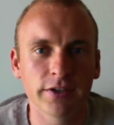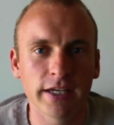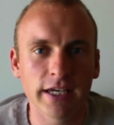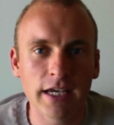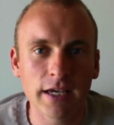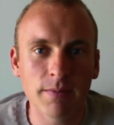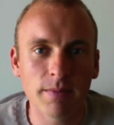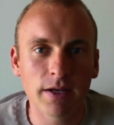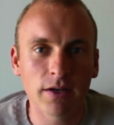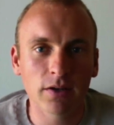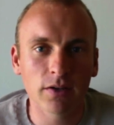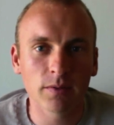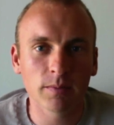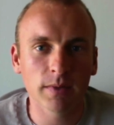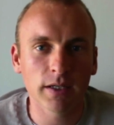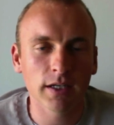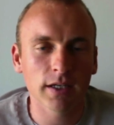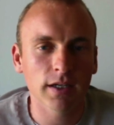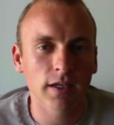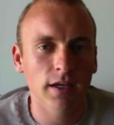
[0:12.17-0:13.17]
emailed
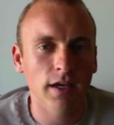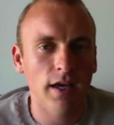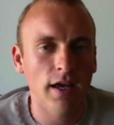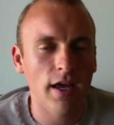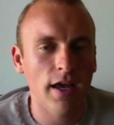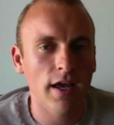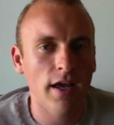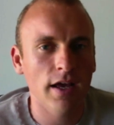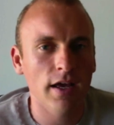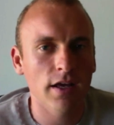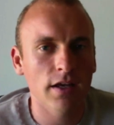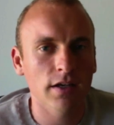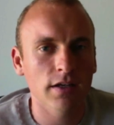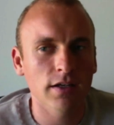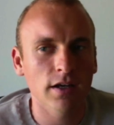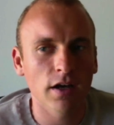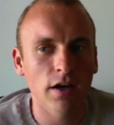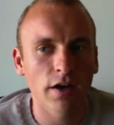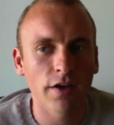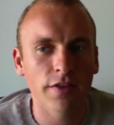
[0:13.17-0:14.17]
me and
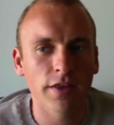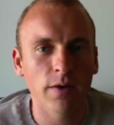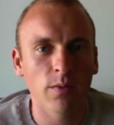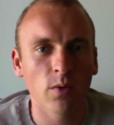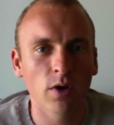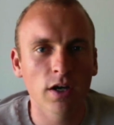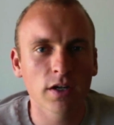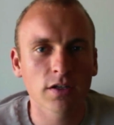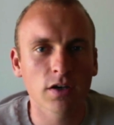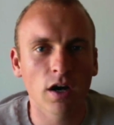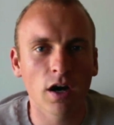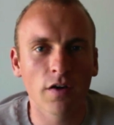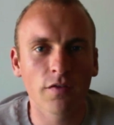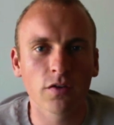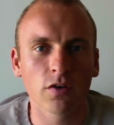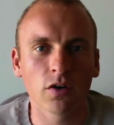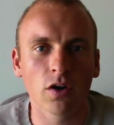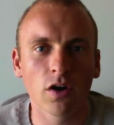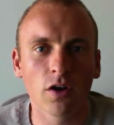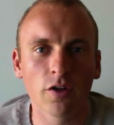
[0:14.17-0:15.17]
uh, they wanted to
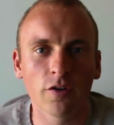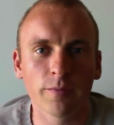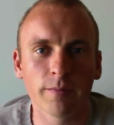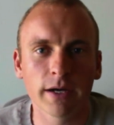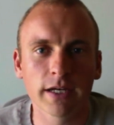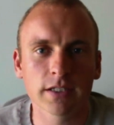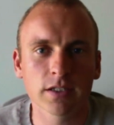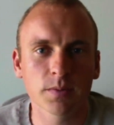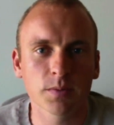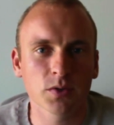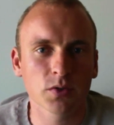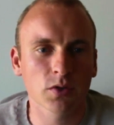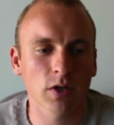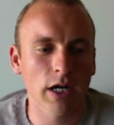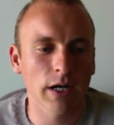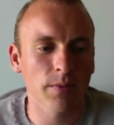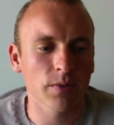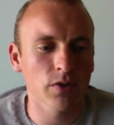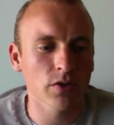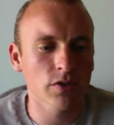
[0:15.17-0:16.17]
offer all of my
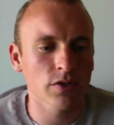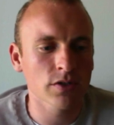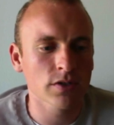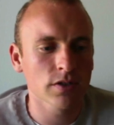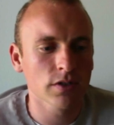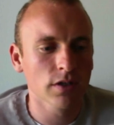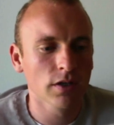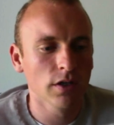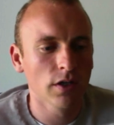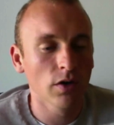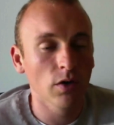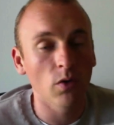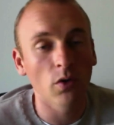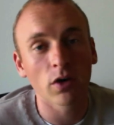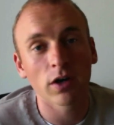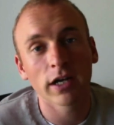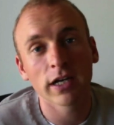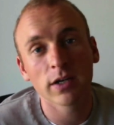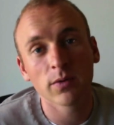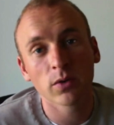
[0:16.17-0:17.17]
subscribers,
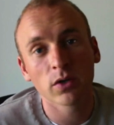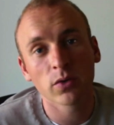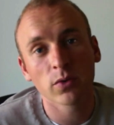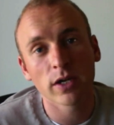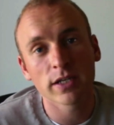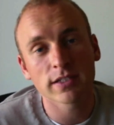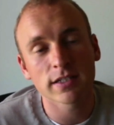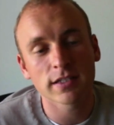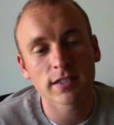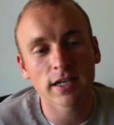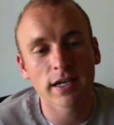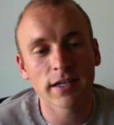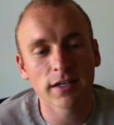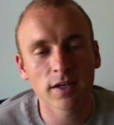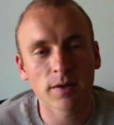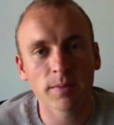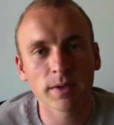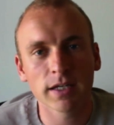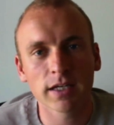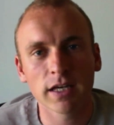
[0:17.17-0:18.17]
or anyone who hasn't signed
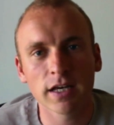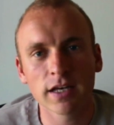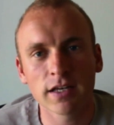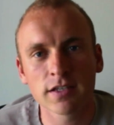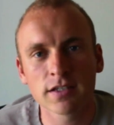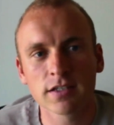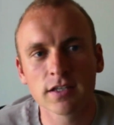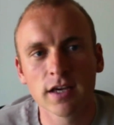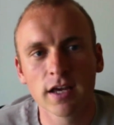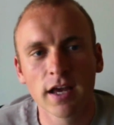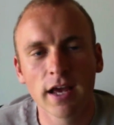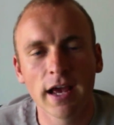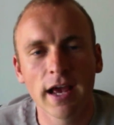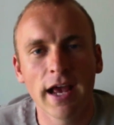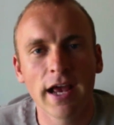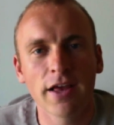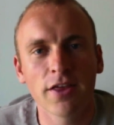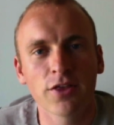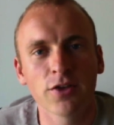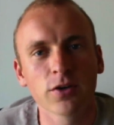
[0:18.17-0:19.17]
up I guess,
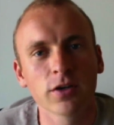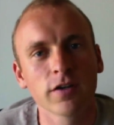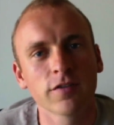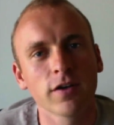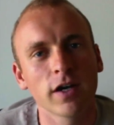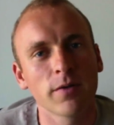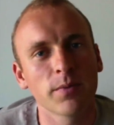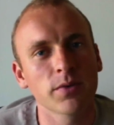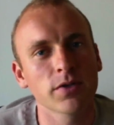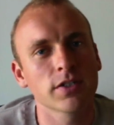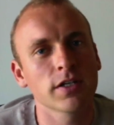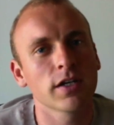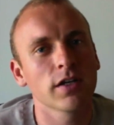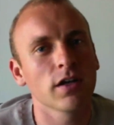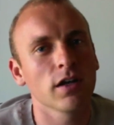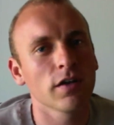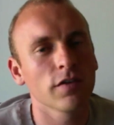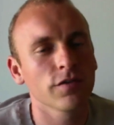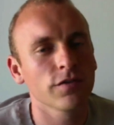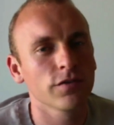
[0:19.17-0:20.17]
a 35%
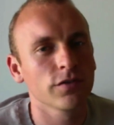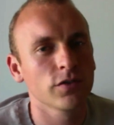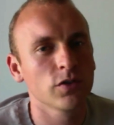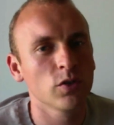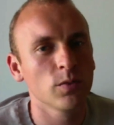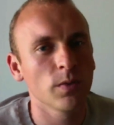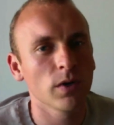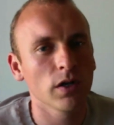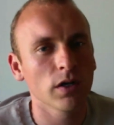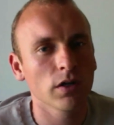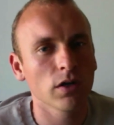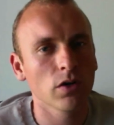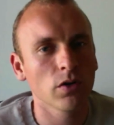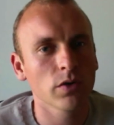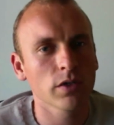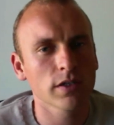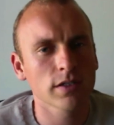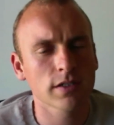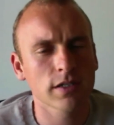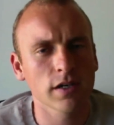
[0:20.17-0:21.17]
off coupon
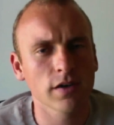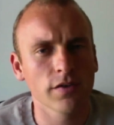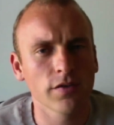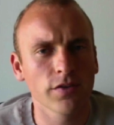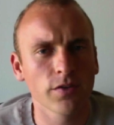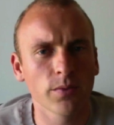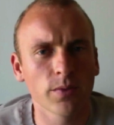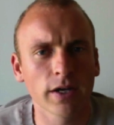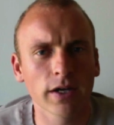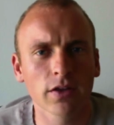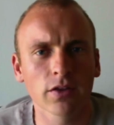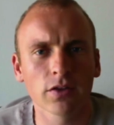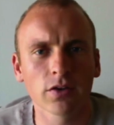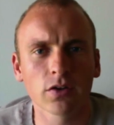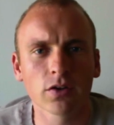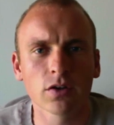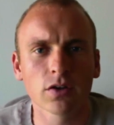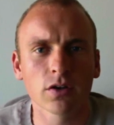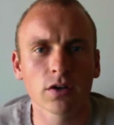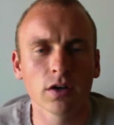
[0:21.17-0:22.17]
code instead of the
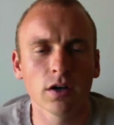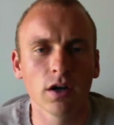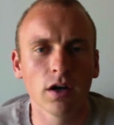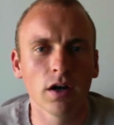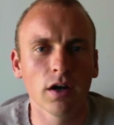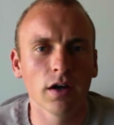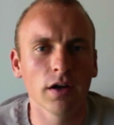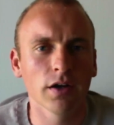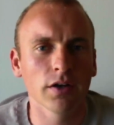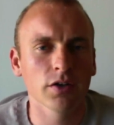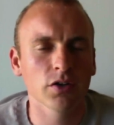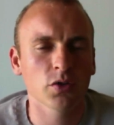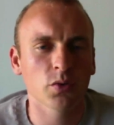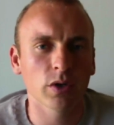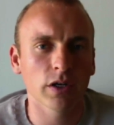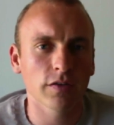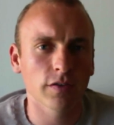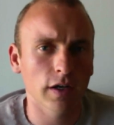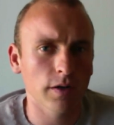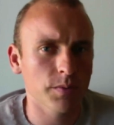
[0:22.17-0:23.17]
regular
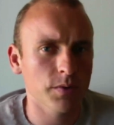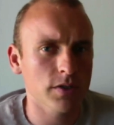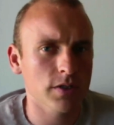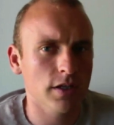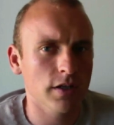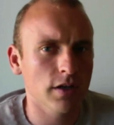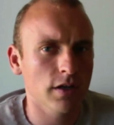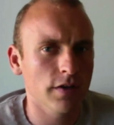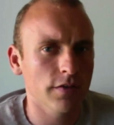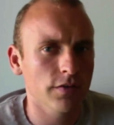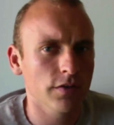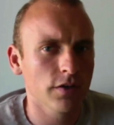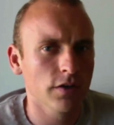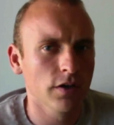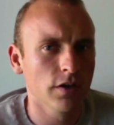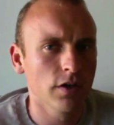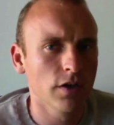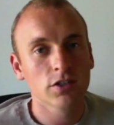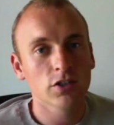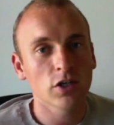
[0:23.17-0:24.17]
25% uh, off.
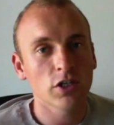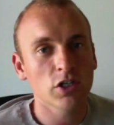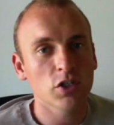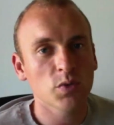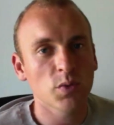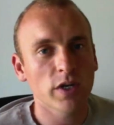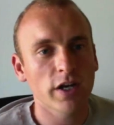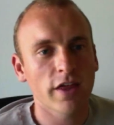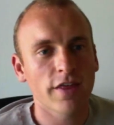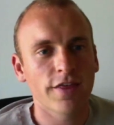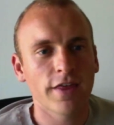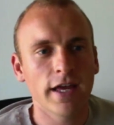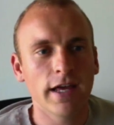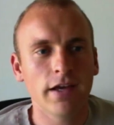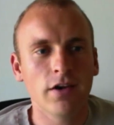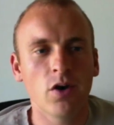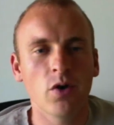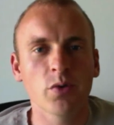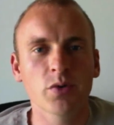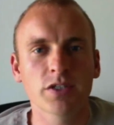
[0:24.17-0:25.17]
So I just want to
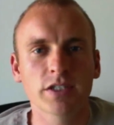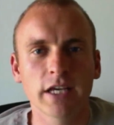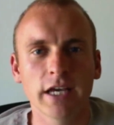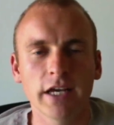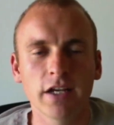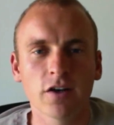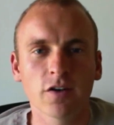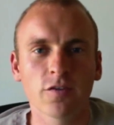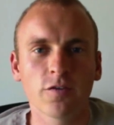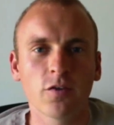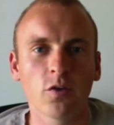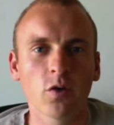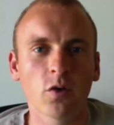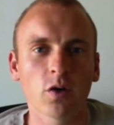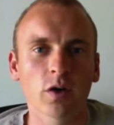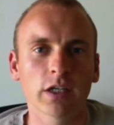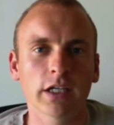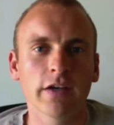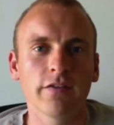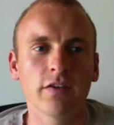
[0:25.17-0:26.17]
thank HostGator
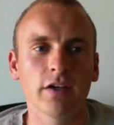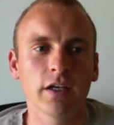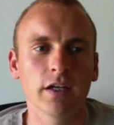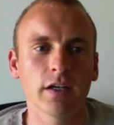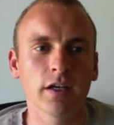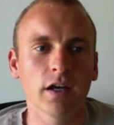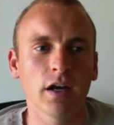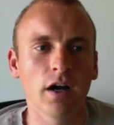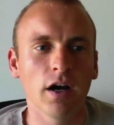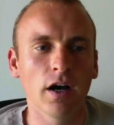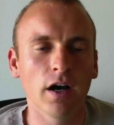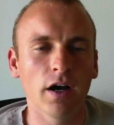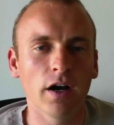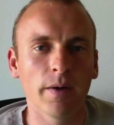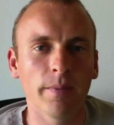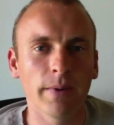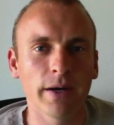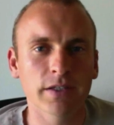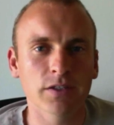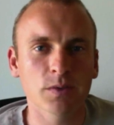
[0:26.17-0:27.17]
for giving uh,
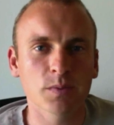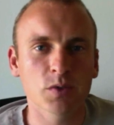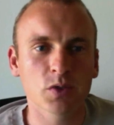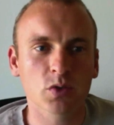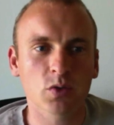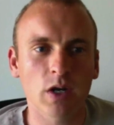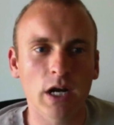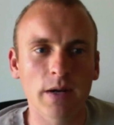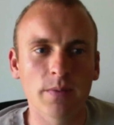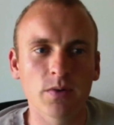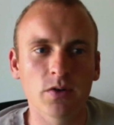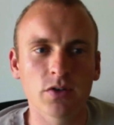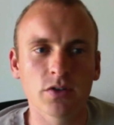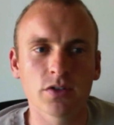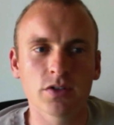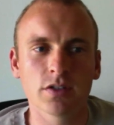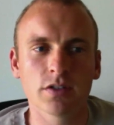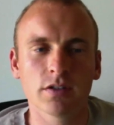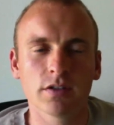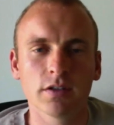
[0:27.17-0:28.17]
my
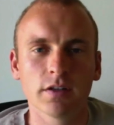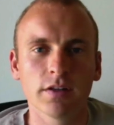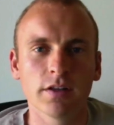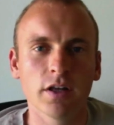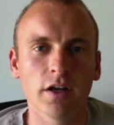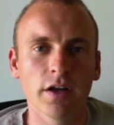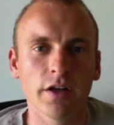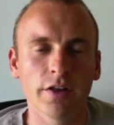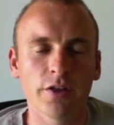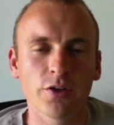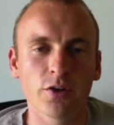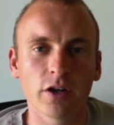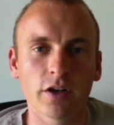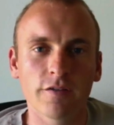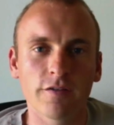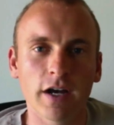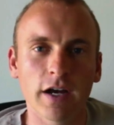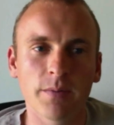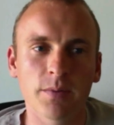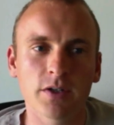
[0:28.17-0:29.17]
subscribers the
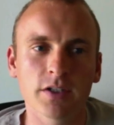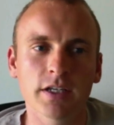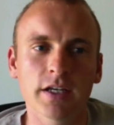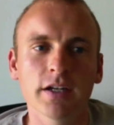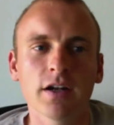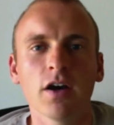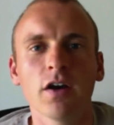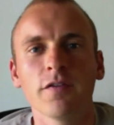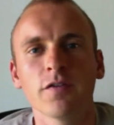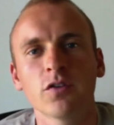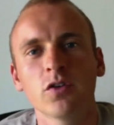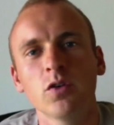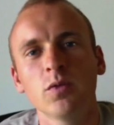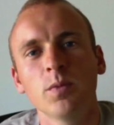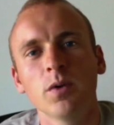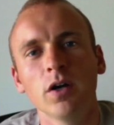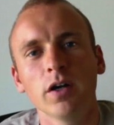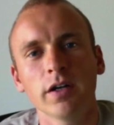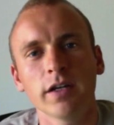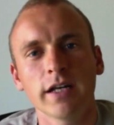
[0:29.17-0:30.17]
35% off
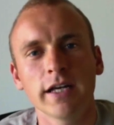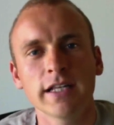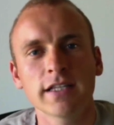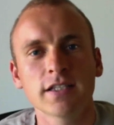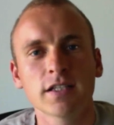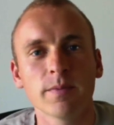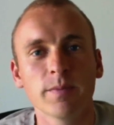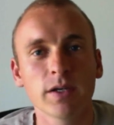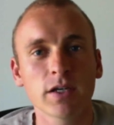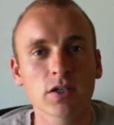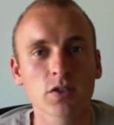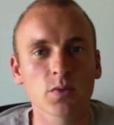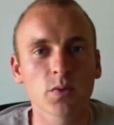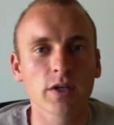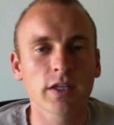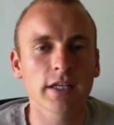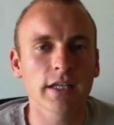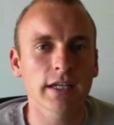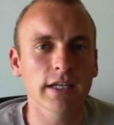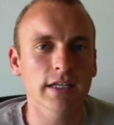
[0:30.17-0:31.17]
coupon. It's the biggest
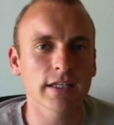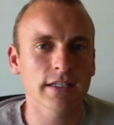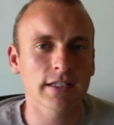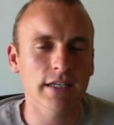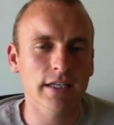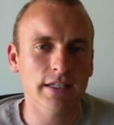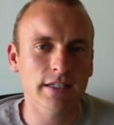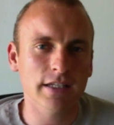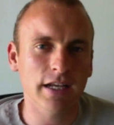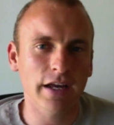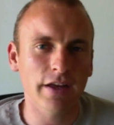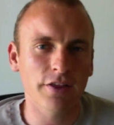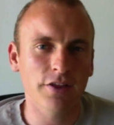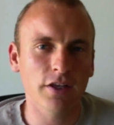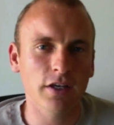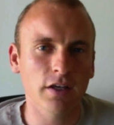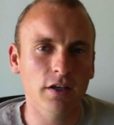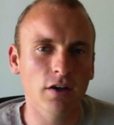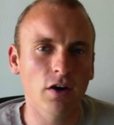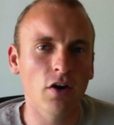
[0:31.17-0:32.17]
one that exists, I
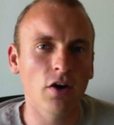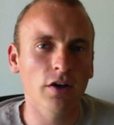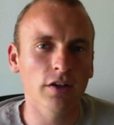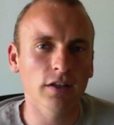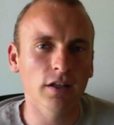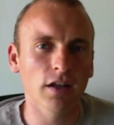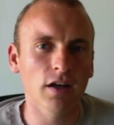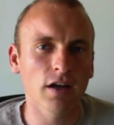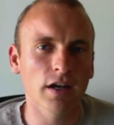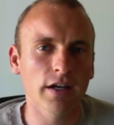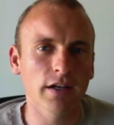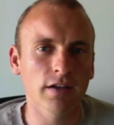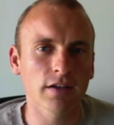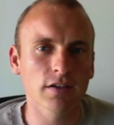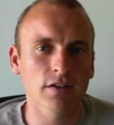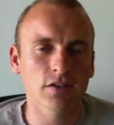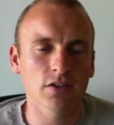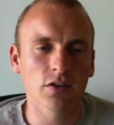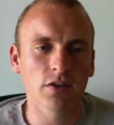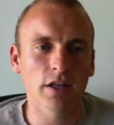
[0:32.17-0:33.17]
think, online.
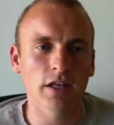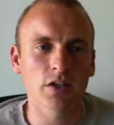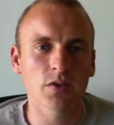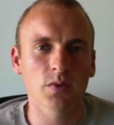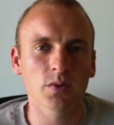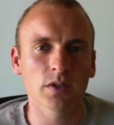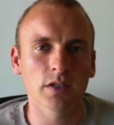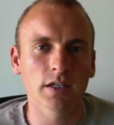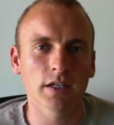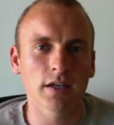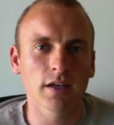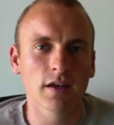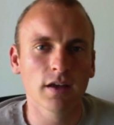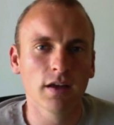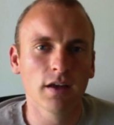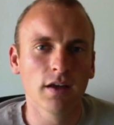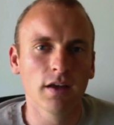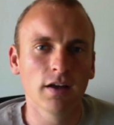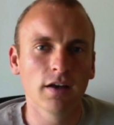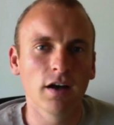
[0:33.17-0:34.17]
So that's really
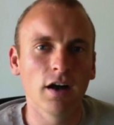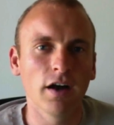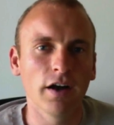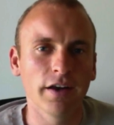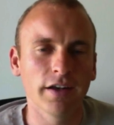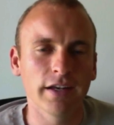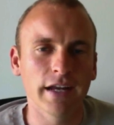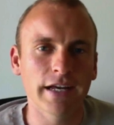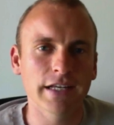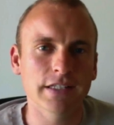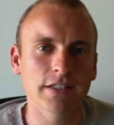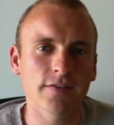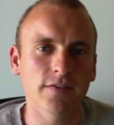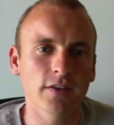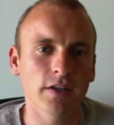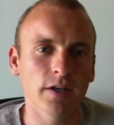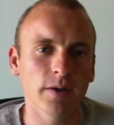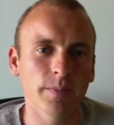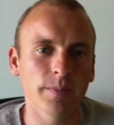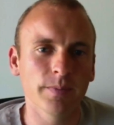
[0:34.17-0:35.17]
uh, nice of
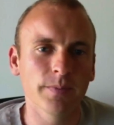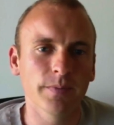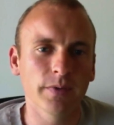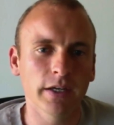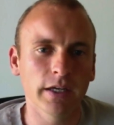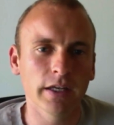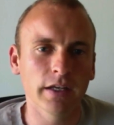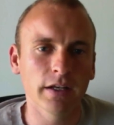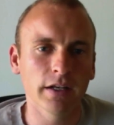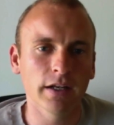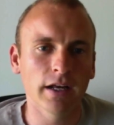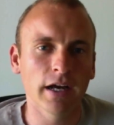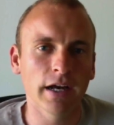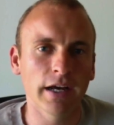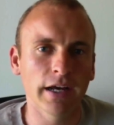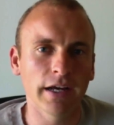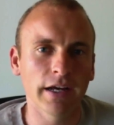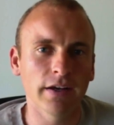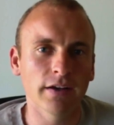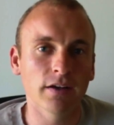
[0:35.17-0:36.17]
them, and
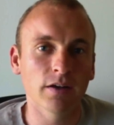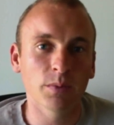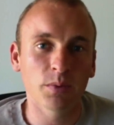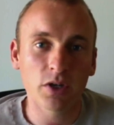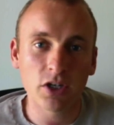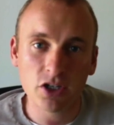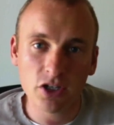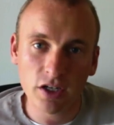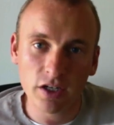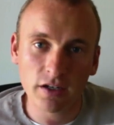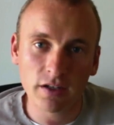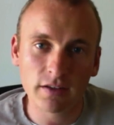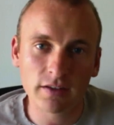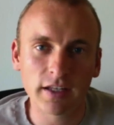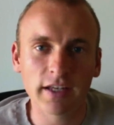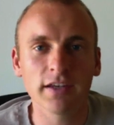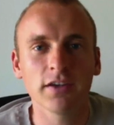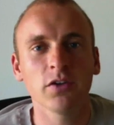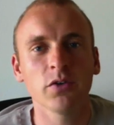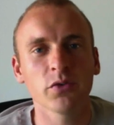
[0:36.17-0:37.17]
I appreciate it.
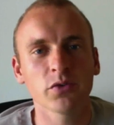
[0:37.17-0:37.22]
Thank you,